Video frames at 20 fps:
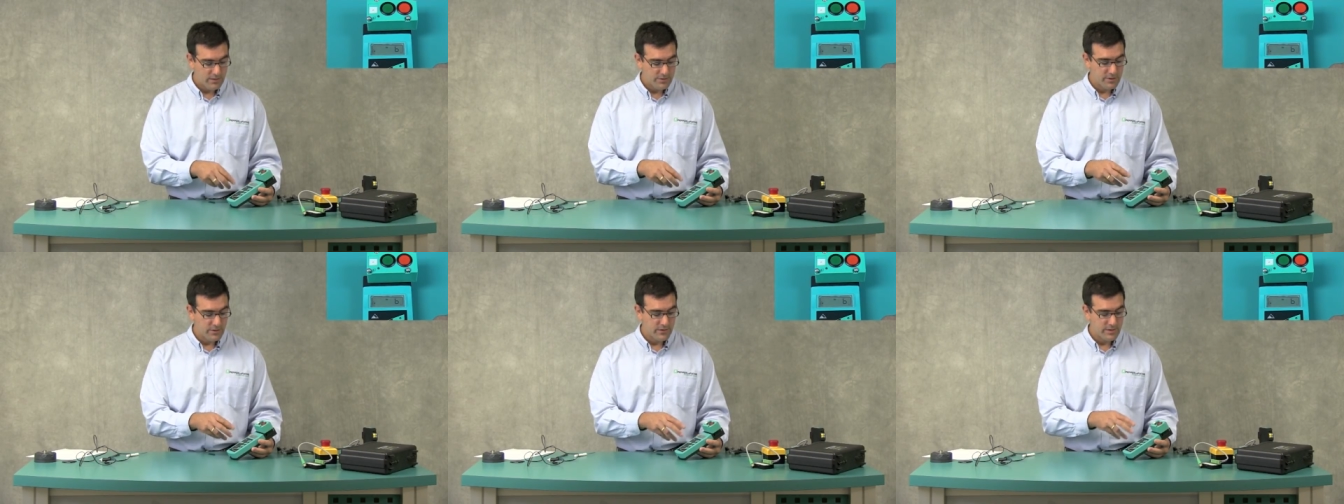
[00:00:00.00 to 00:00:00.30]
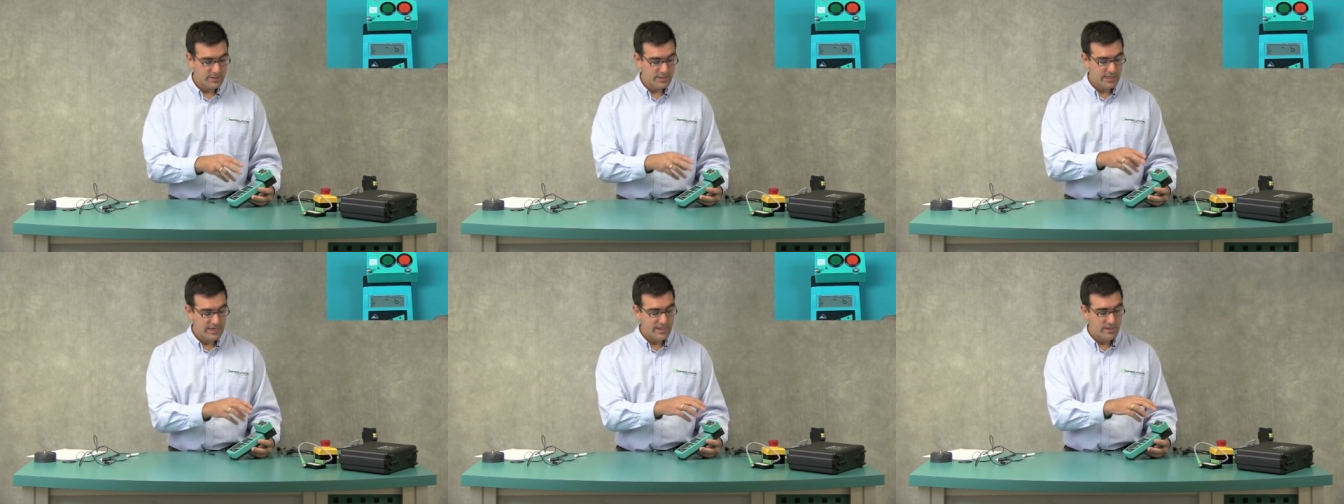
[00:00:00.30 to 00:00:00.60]
So
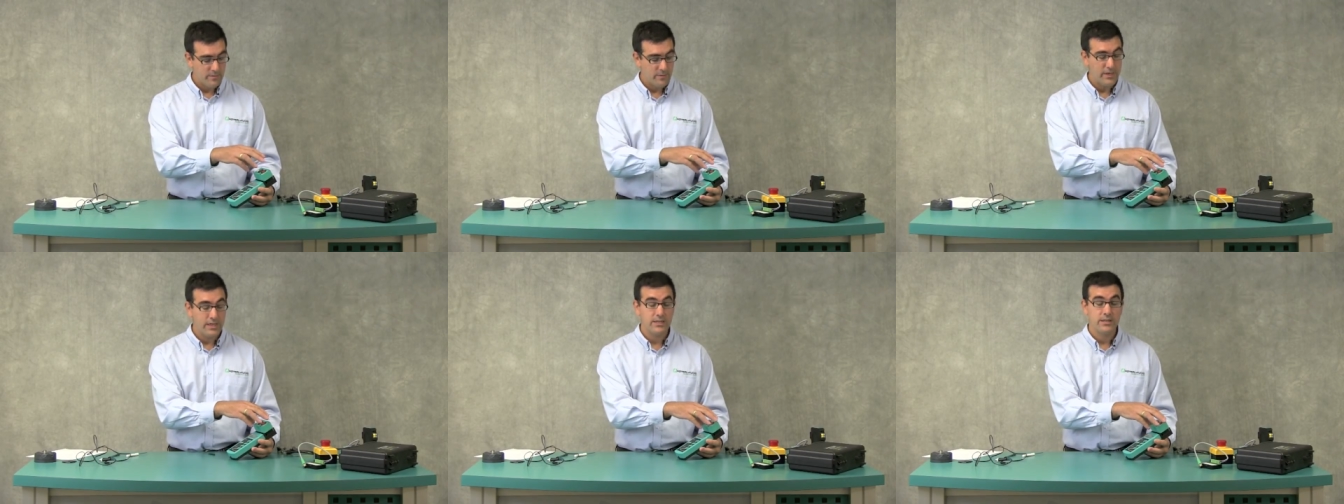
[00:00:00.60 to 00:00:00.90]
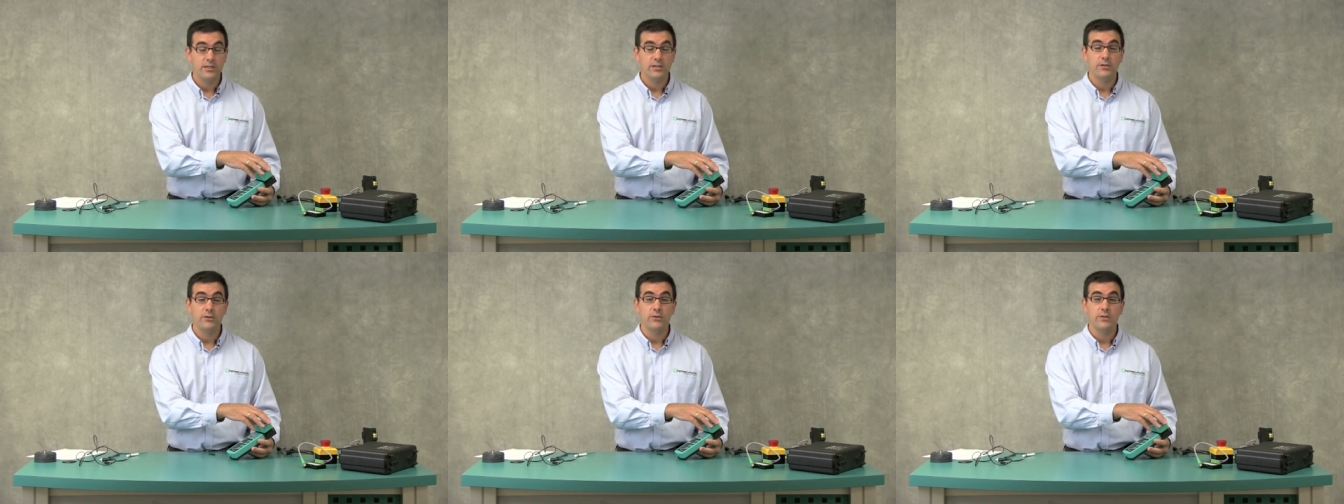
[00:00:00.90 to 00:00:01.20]
this kind of
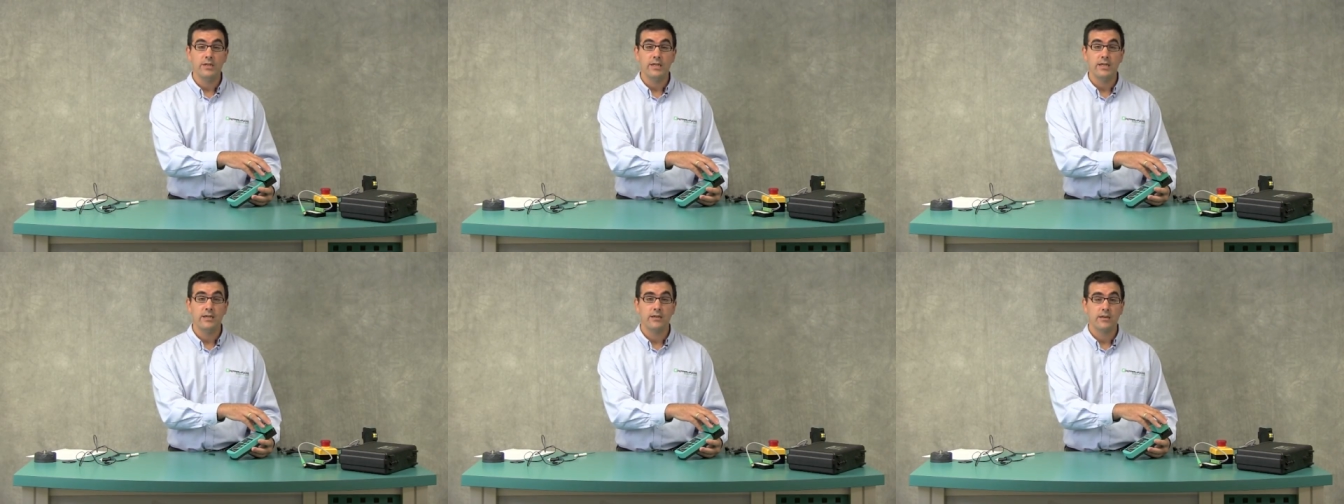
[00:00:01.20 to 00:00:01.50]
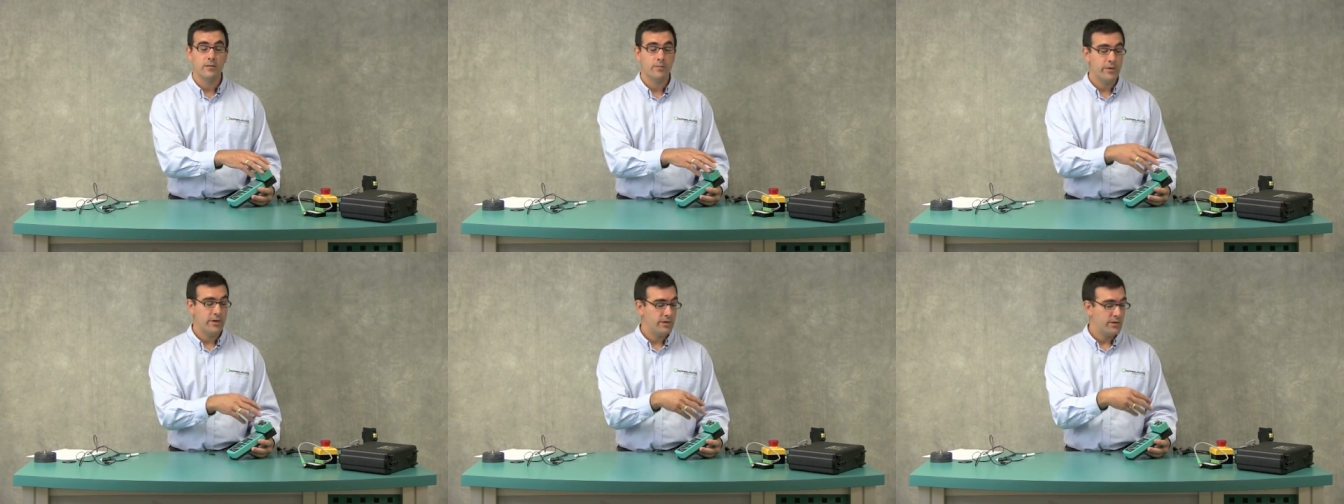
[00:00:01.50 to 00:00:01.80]
makes it
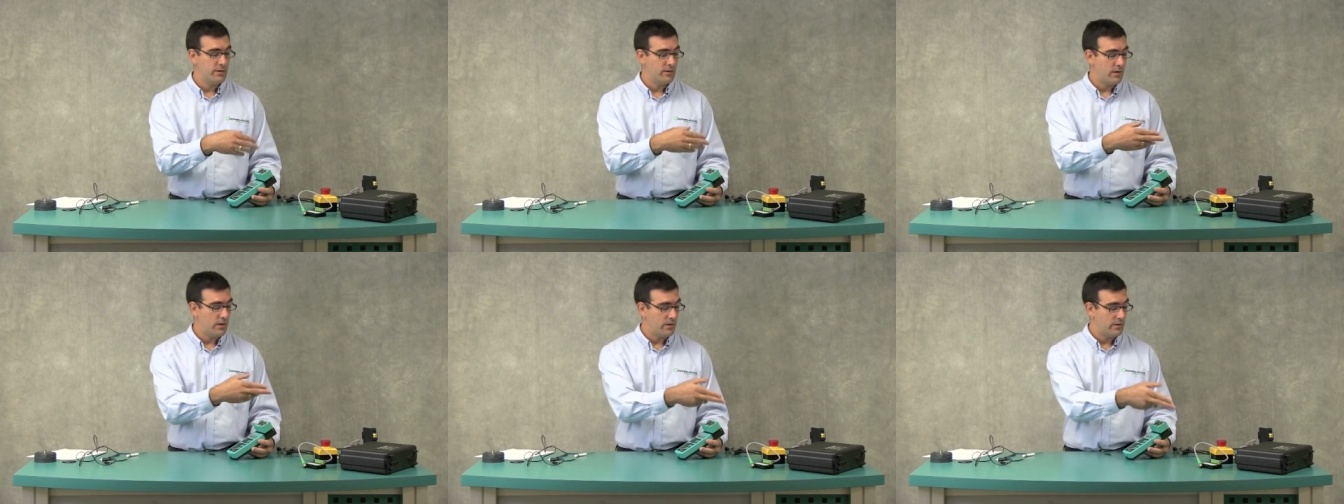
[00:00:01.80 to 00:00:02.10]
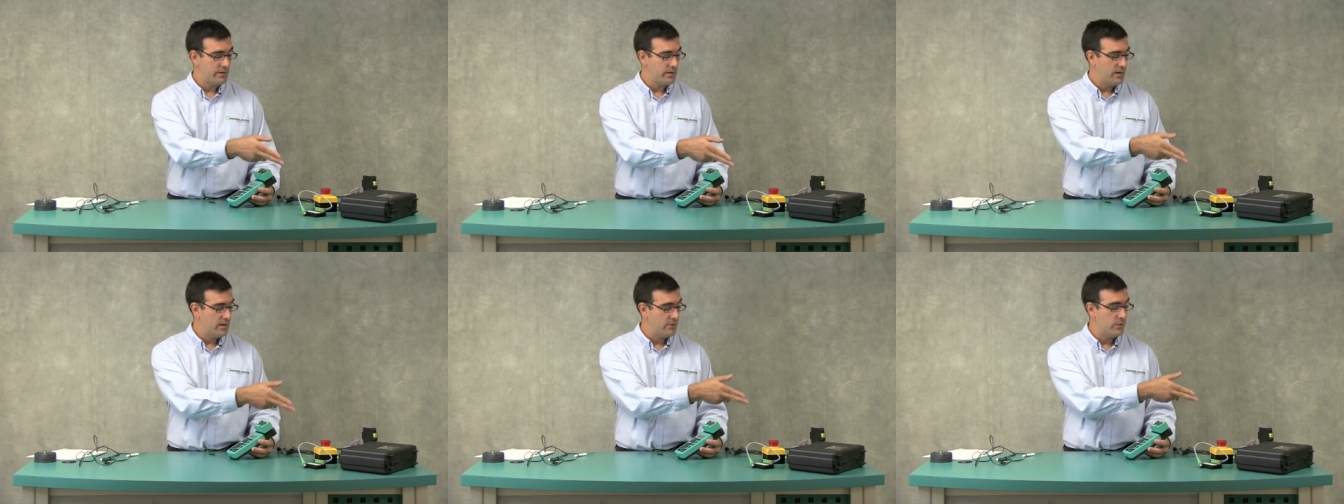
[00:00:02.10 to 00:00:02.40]
unique compared to
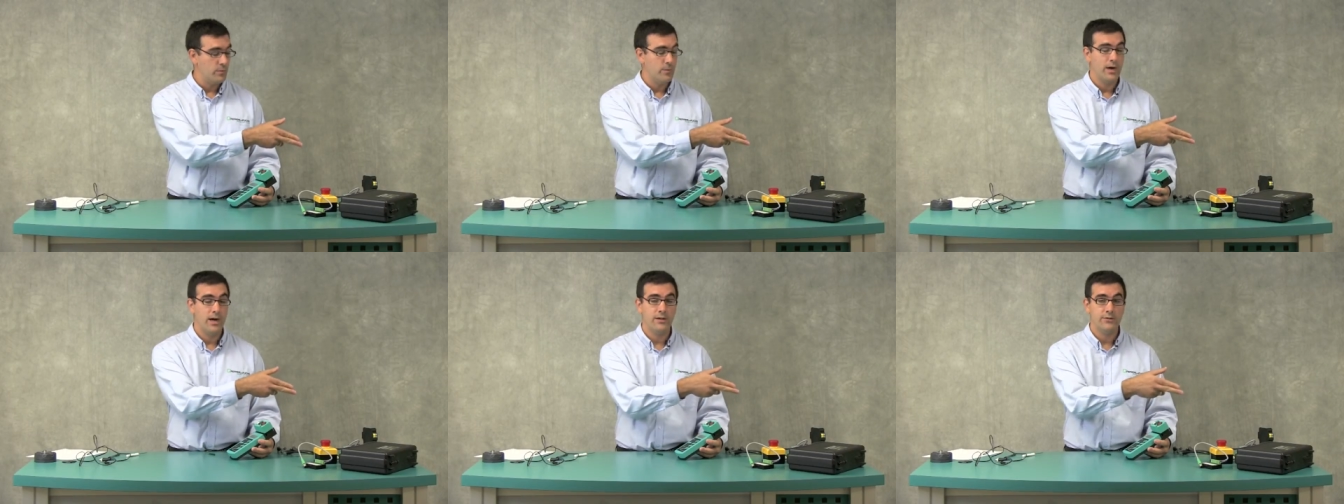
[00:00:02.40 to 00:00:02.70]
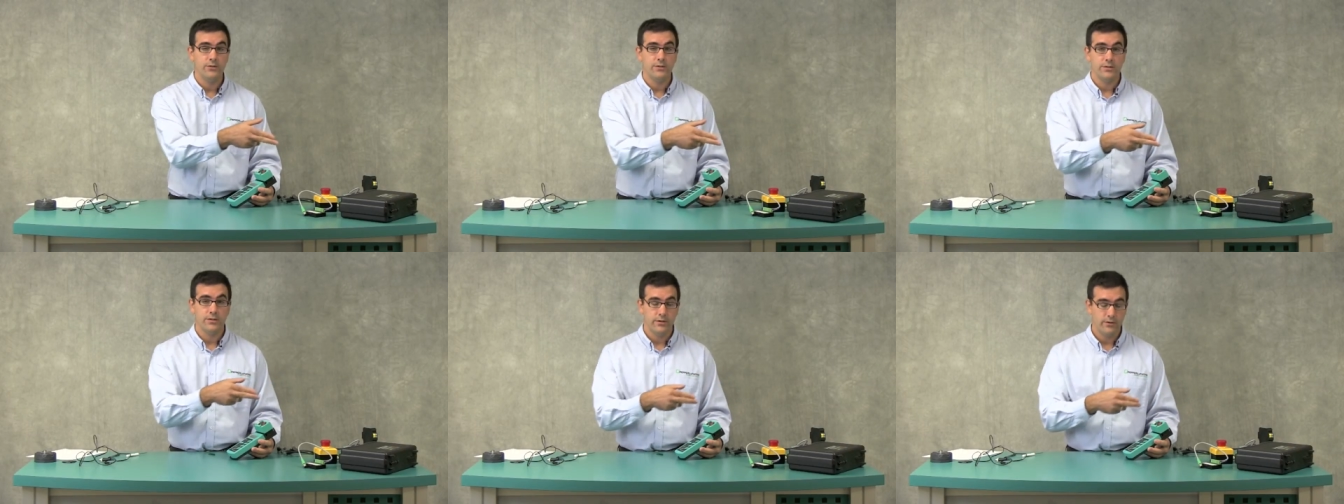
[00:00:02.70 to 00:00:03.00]
all the other
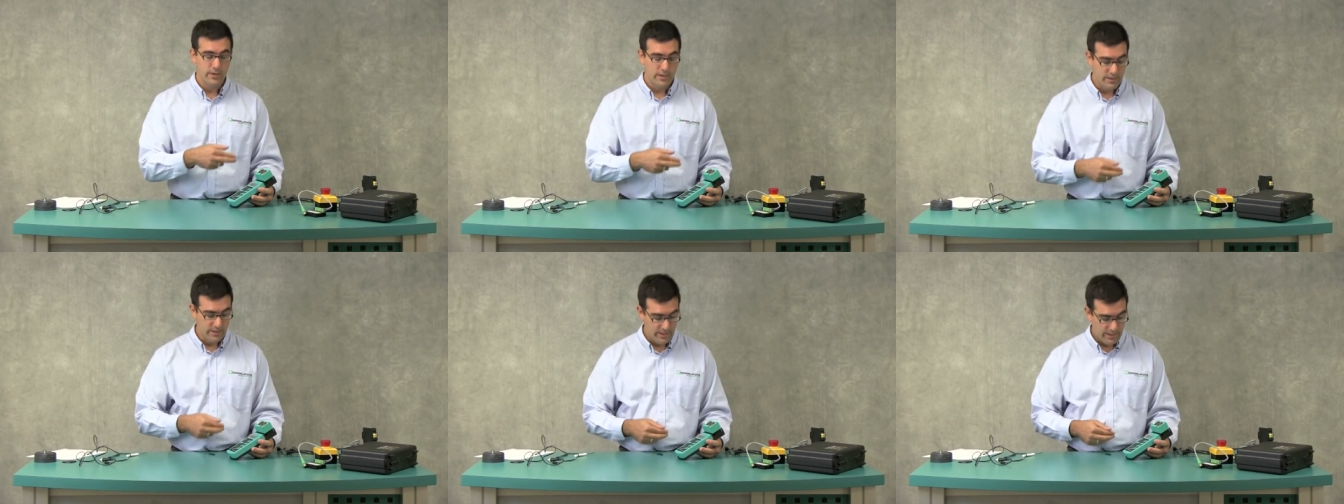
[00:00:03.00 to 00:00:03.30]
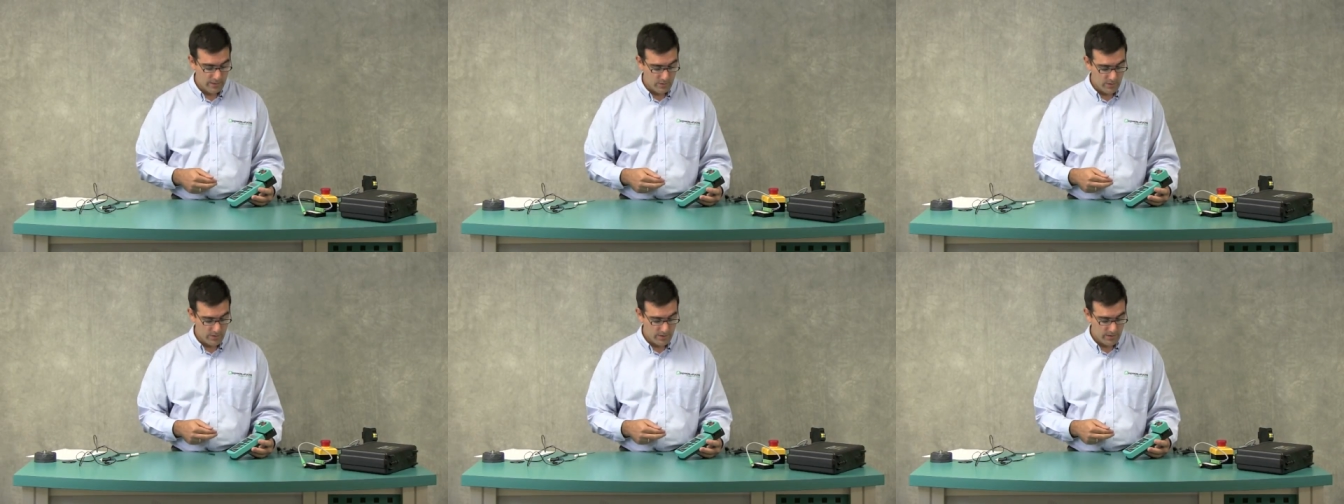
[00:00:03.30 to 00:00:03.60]
modules that are on the
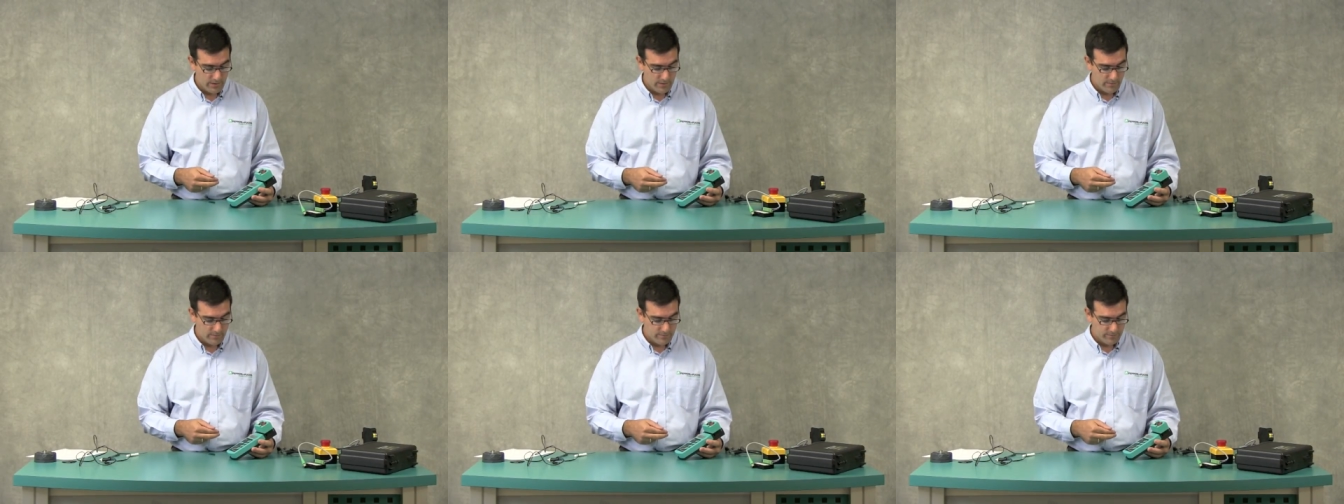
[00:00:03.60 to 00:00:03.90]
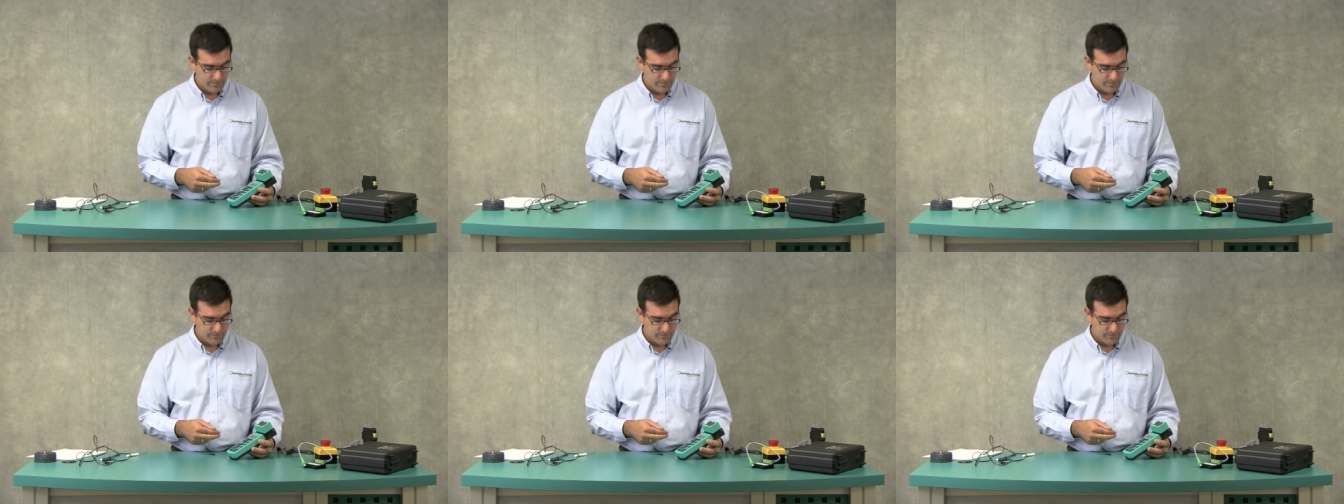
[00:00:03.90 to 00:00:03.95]
network.